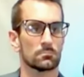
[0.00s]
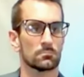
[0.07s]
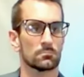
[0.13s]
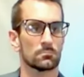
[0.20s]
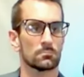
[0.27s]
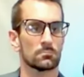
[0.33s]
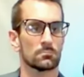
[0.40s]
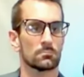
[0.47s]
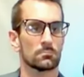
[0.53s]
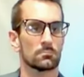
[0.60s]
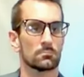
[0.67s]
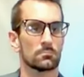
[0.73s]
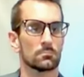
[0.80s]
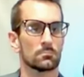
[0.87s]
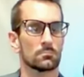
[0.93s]

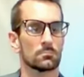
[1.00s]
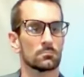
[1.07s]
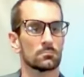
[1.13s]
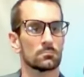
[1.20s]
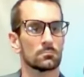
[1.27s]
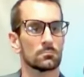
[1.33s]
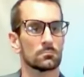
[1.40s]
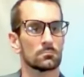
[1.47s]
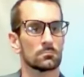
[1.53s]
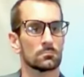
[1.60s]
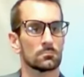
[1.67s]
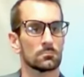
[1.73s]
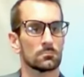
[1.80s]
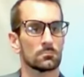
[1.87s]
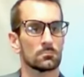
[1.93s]

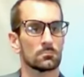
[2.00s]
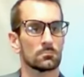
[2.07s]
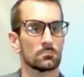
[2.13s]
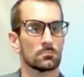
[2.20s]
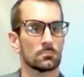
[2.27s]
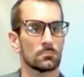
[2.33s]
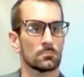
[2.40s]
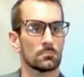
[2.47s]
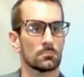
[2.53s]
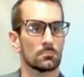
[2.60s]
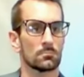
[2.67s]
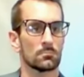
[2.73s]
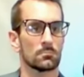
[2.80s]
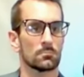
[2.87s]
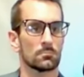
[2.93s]

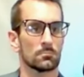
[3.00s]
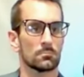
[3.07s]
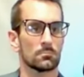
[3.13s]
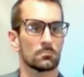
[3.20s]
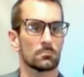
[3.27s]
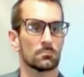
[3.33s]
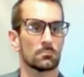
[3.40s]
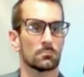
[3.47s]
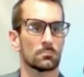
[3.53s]
(silent)